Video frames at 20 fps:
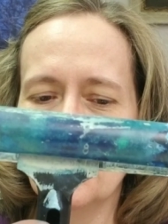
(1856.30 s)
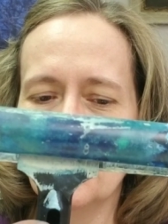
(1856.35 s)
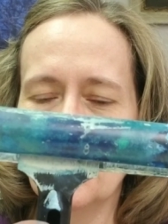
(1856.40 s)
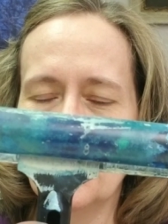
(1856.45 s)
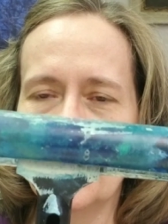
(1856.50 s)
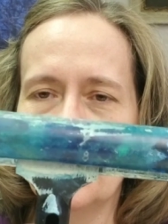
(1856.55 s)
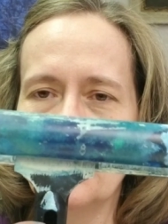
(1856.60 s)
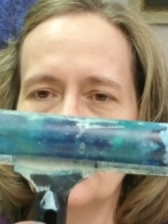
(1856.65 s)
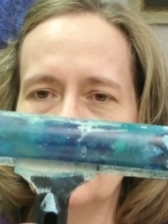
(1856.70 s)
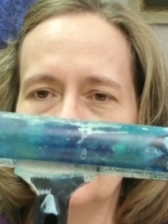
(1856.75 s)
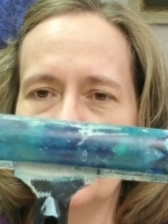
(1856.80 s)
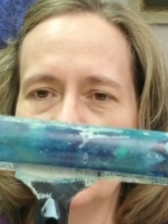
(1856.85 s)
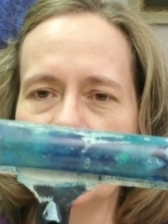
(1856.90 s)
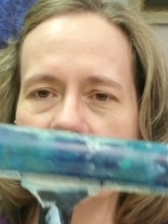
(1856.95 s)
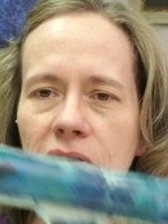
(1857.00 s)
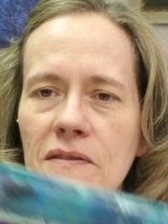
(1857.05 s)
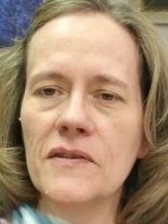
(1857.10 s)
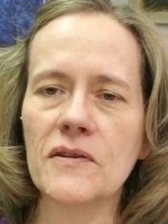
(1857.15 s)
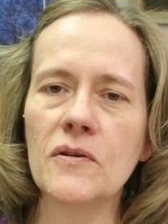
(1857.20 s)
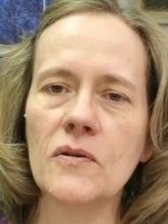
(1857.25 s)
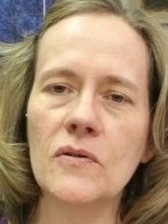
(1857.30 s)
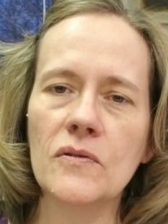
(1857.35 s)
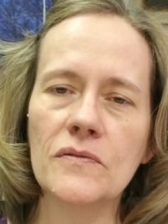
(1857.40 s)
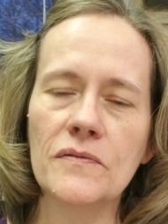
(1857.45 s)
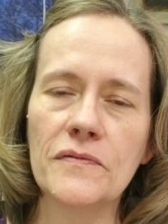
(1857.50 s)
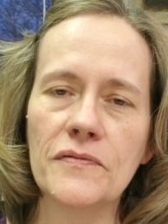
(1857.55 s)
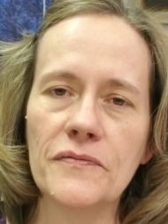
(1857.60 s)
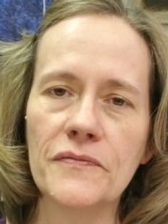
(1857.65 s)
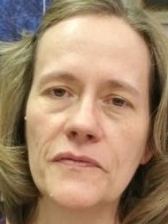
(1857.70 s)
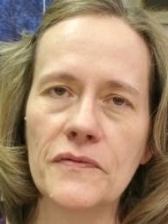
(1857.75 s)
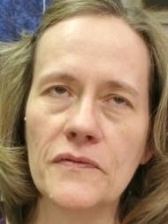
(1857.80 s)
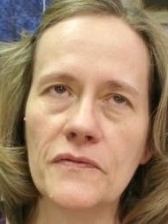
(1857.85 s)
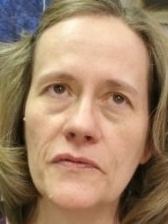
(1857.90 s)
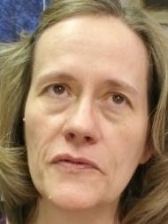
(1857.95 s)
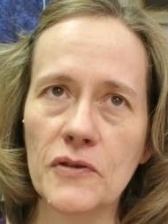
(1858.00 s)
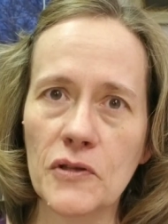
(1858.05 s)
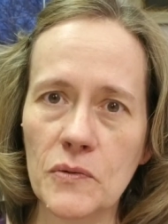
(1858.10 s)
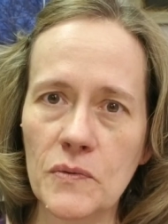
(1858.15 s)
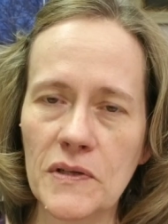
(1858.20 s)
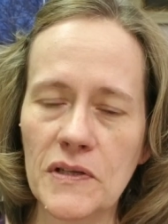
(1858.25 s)
when I would put down the golden
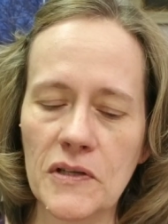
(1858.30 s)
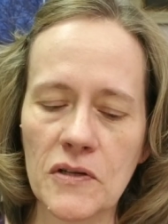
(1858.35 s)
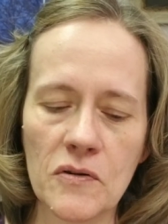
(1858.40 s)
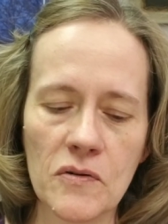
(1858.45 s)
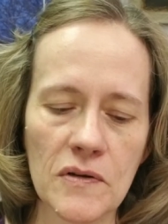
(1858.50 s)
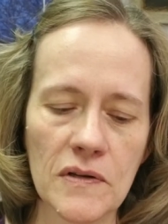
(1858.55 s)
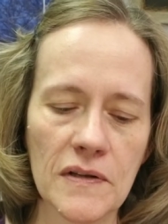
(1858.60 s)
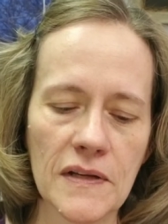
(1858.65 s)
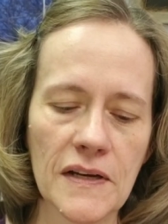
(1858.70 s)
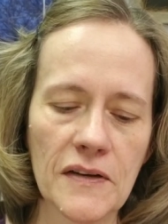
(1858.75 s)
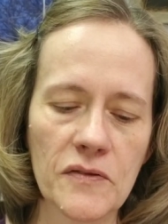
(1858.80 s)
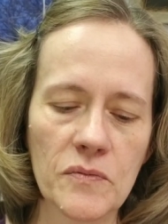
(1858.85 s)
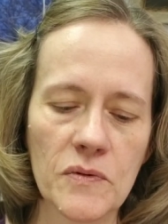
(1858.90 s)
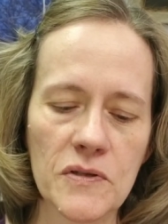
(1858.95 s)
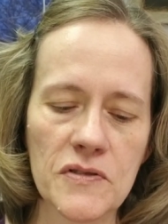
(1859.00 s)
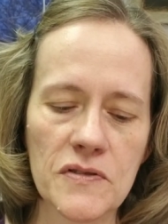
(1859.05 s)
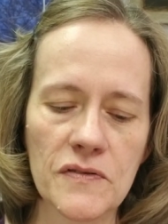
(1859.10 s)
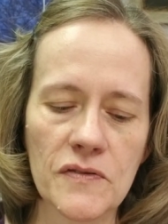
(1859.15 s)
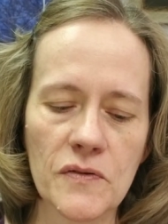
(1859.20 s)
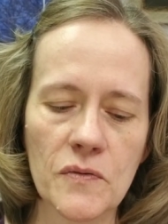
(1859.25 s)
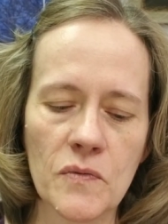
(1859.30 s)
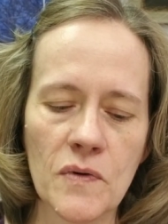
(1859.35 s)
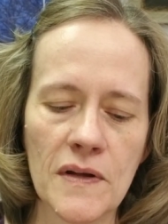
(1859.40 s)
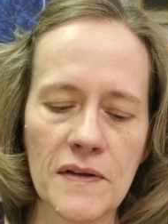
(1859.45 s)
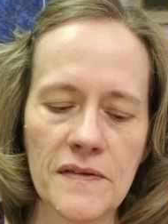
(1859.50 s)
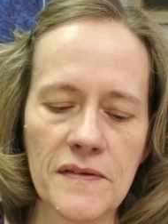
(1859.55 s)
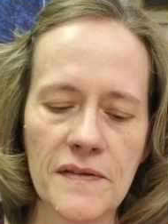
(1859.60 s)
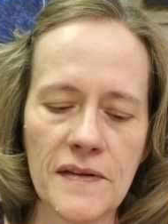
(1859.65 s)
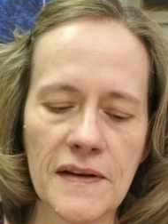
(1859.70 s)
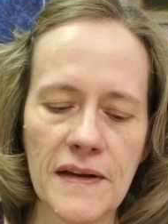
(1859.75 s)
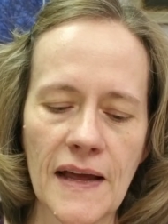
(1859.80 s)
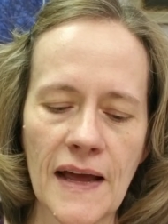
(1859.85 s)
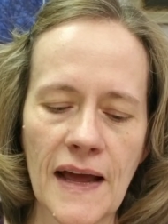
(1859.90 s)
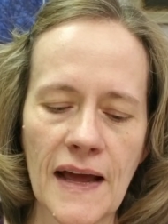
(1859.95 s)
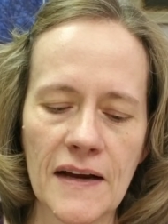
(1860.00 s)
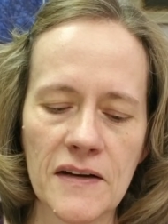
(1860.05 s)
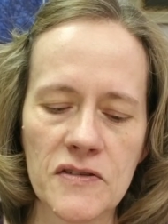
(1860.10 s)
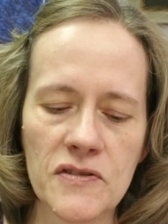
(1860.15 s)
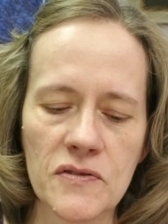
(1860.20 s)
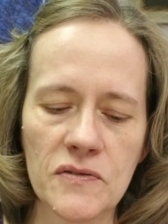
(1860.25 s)
fluid acrylics, which is the ones that
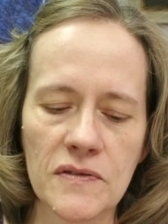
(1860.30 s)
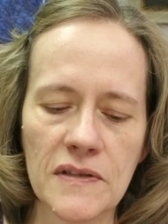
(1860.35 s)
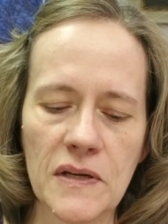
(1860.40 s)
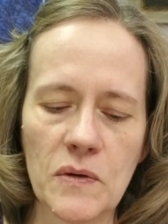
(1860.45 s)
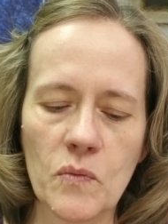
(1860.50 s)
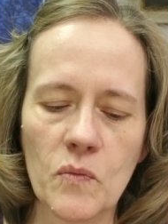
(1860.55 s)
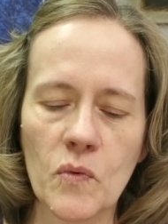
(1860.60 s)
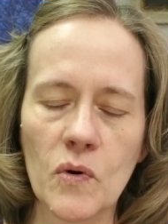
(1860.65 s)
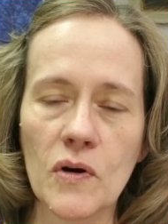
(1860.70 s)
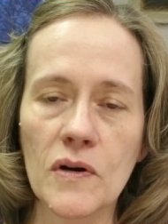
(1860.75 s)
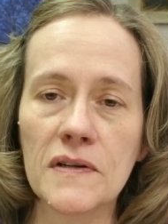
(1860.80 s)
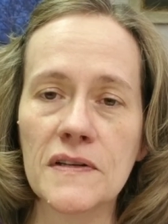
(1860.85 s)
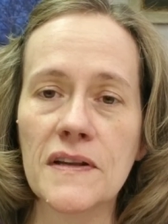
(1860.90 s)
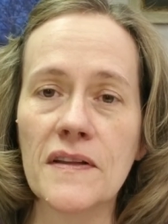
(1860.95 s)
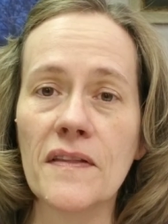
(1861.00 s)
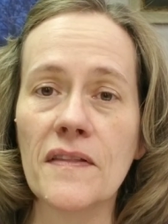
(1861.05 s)
actually worked